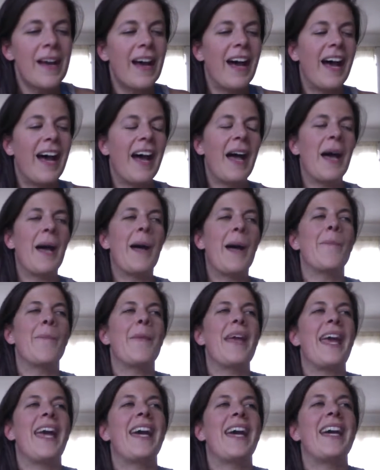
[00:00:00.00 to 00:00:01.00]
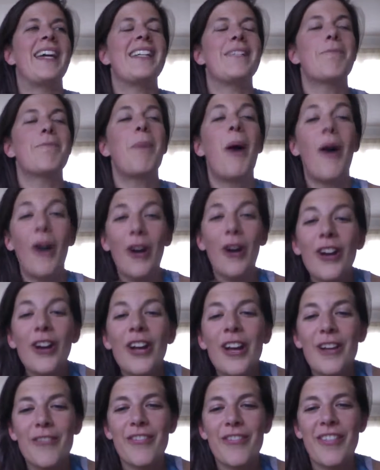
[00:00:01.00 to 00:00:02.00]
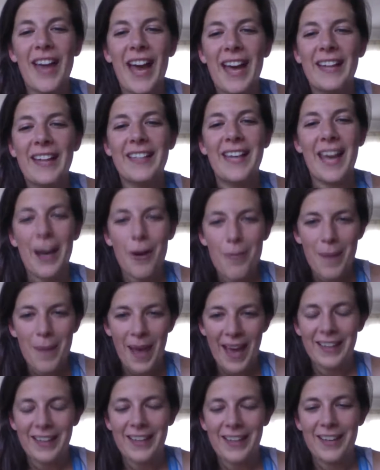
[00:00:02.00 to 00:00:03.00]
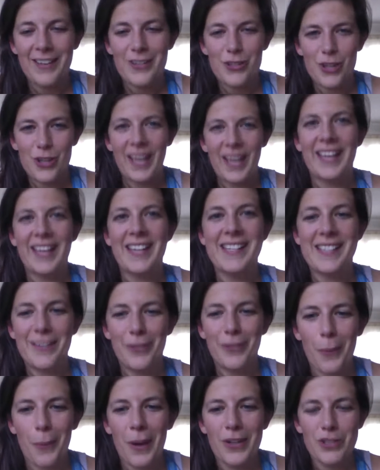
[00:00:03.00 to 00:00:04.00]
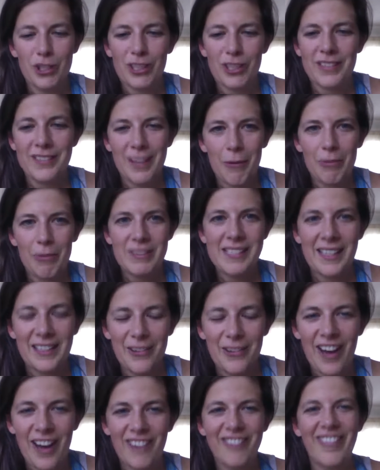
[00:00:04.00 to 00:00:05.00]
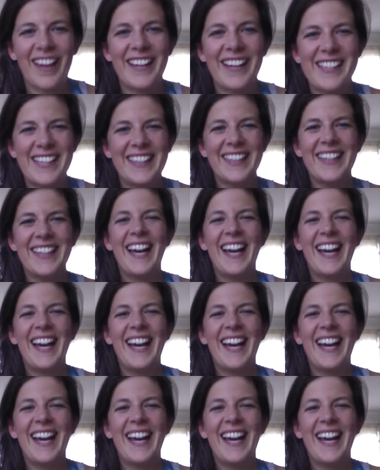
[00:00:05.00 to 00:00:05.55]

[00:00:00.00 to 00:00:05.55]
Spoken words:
And part of that care package, and if you're watching this, I will tell you how to find it,